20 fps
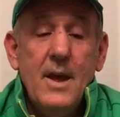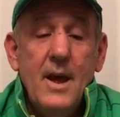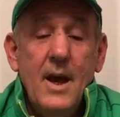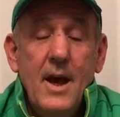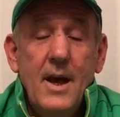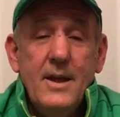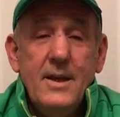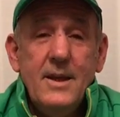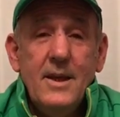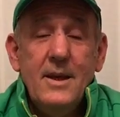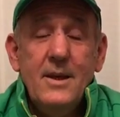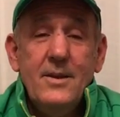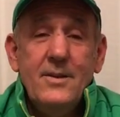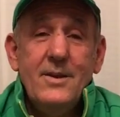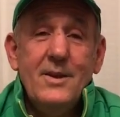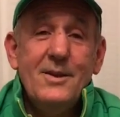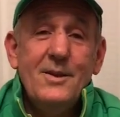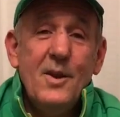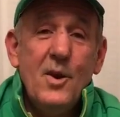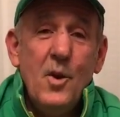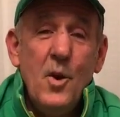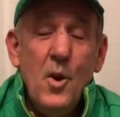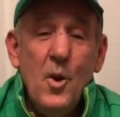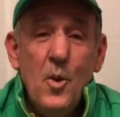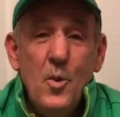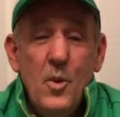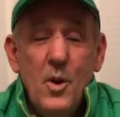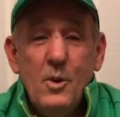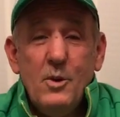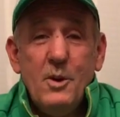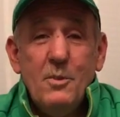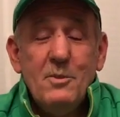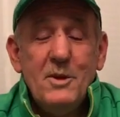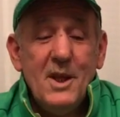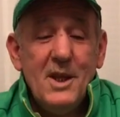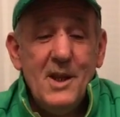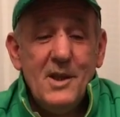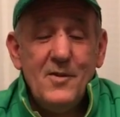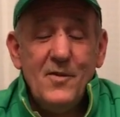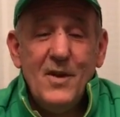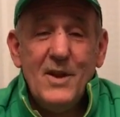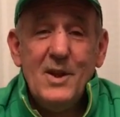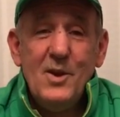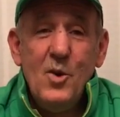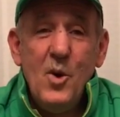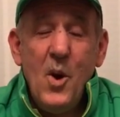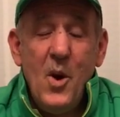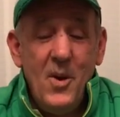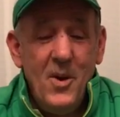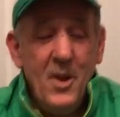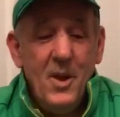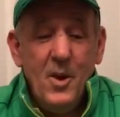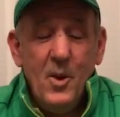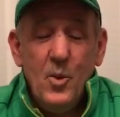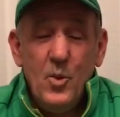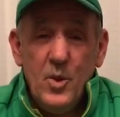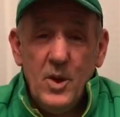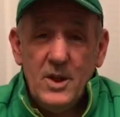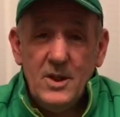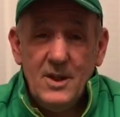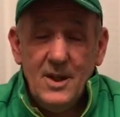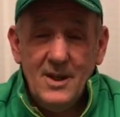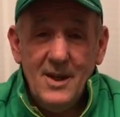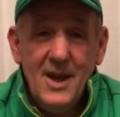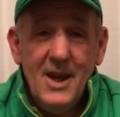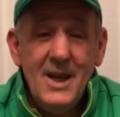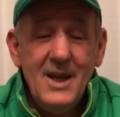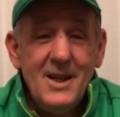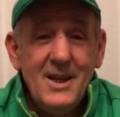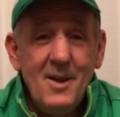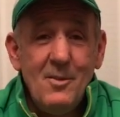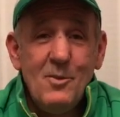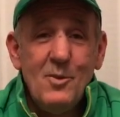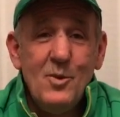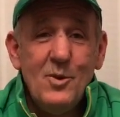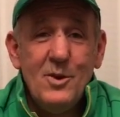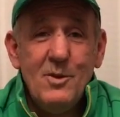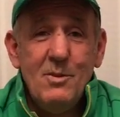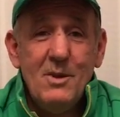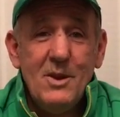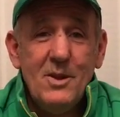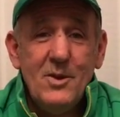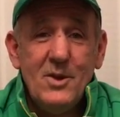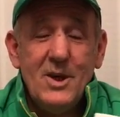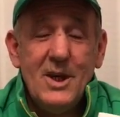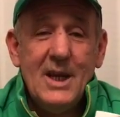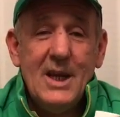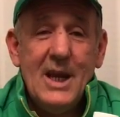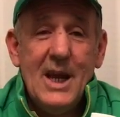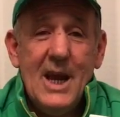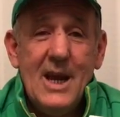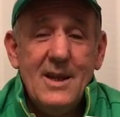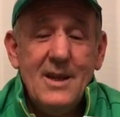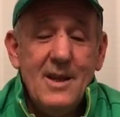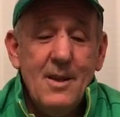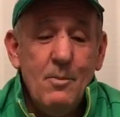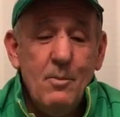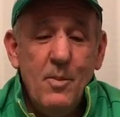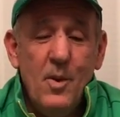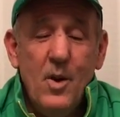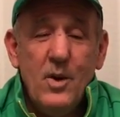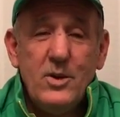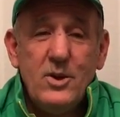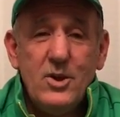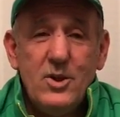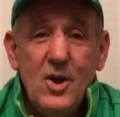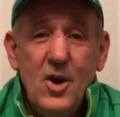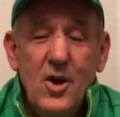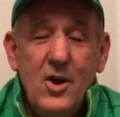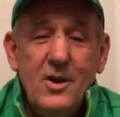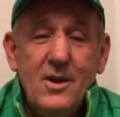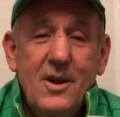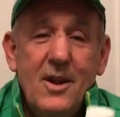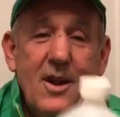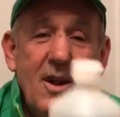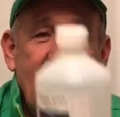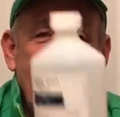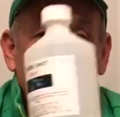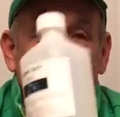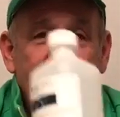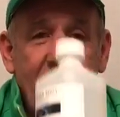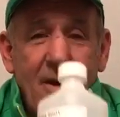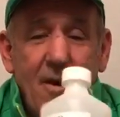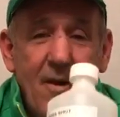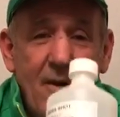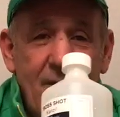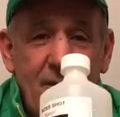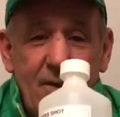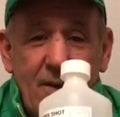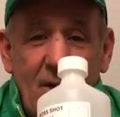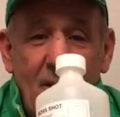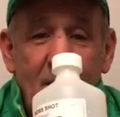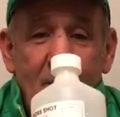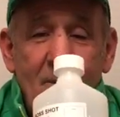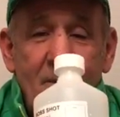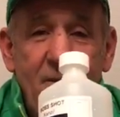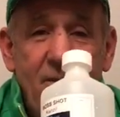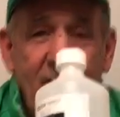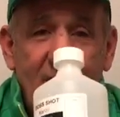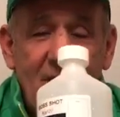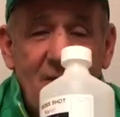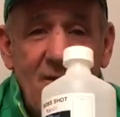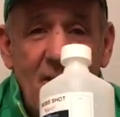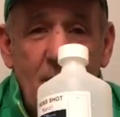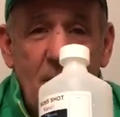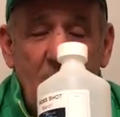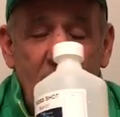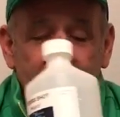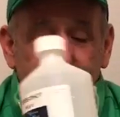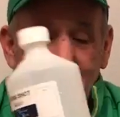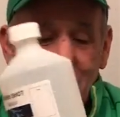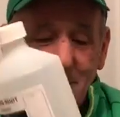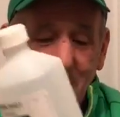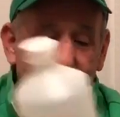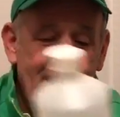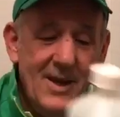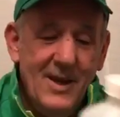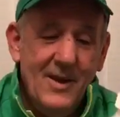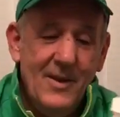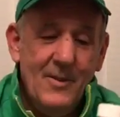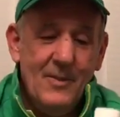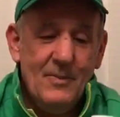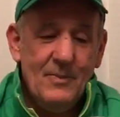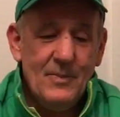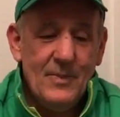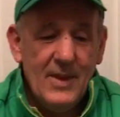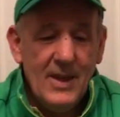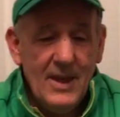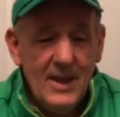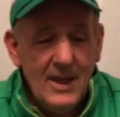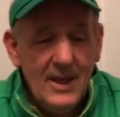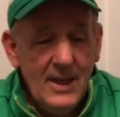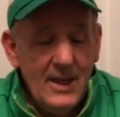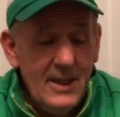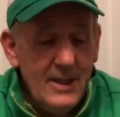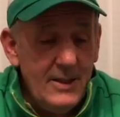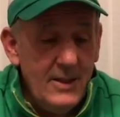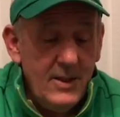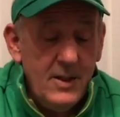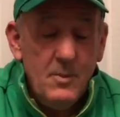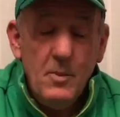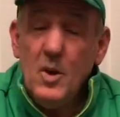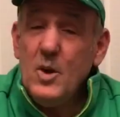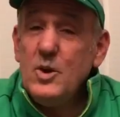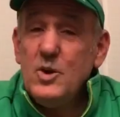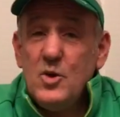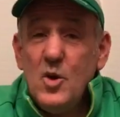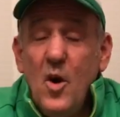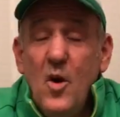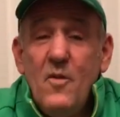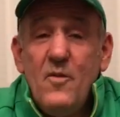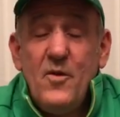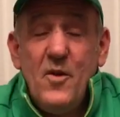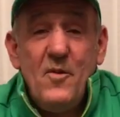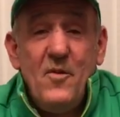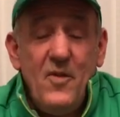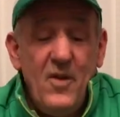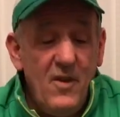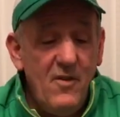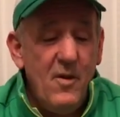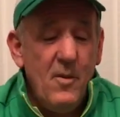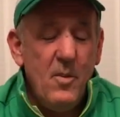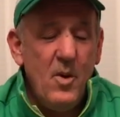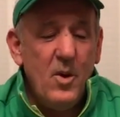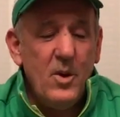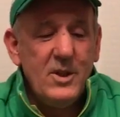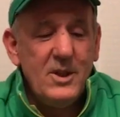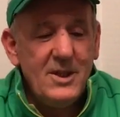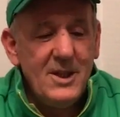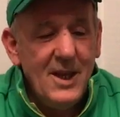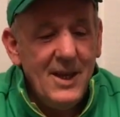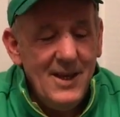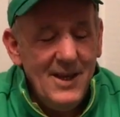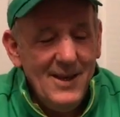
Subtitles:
Hi there and welcome to this video where tonight I'm going to be looking at the Boss Shot from Flavour Boss. Now the Boss Shot from Flavour Boss